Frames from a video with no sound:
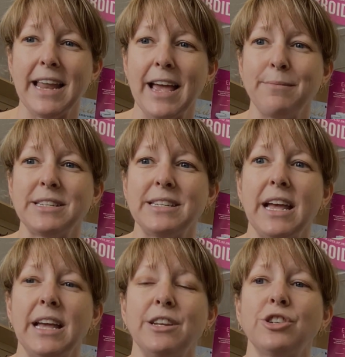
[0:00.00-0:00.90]
hem
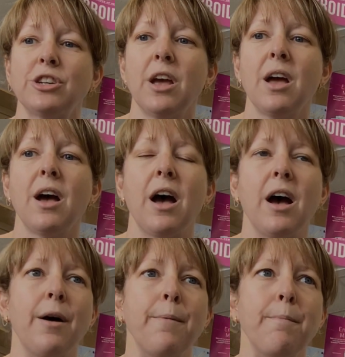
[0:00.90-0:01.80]
stitch,
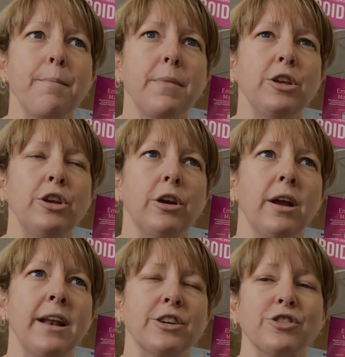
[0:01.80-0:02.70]
um, your
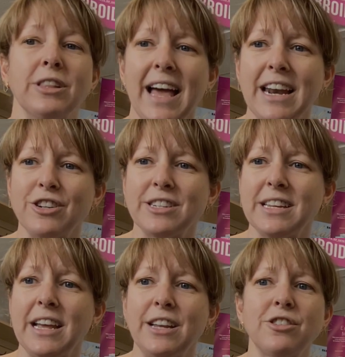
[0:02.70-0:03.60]
an extra ladder
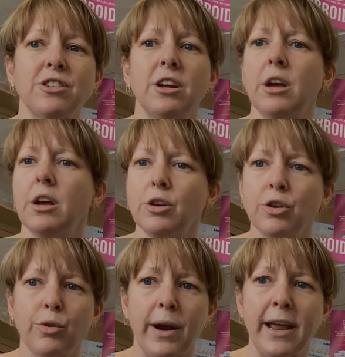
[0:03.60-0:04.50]
stitch.
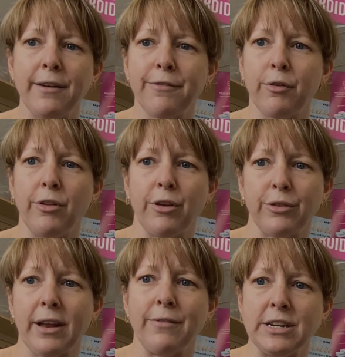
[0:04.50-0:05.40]
Great for
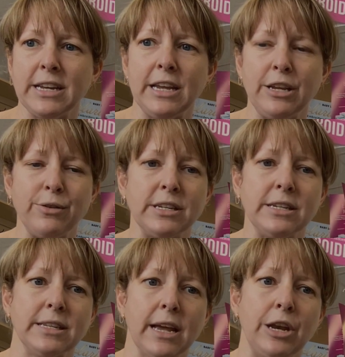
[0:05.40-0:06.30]
those everyday
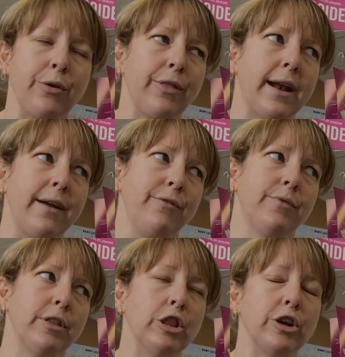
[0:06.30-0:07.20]
uses. I know that I've
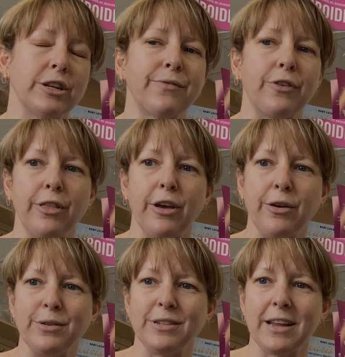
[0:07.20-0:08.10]
looked for
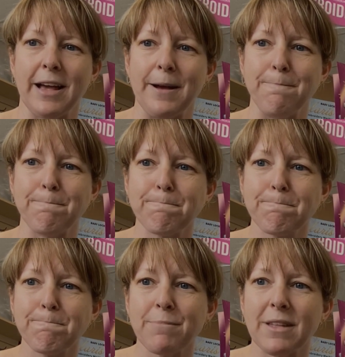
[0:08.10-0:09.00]
those um,
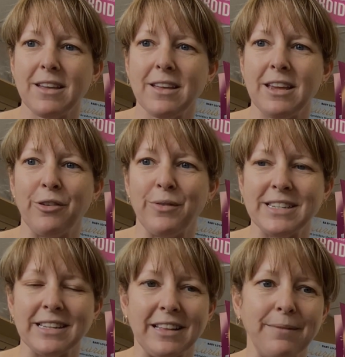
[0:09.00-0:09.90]
here
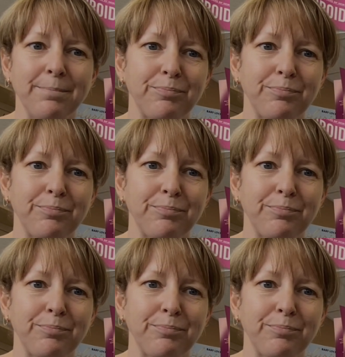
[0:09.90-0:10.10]
recently.